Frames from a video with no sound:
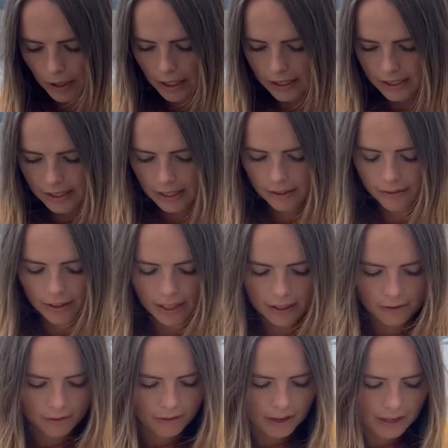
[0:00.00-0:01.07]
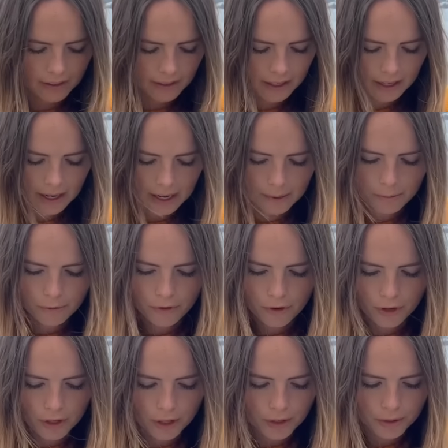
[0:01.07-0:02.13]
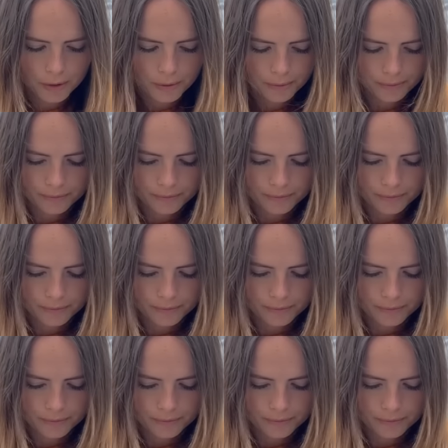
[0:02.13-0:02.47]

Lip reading: I'll see if I can find the name for you.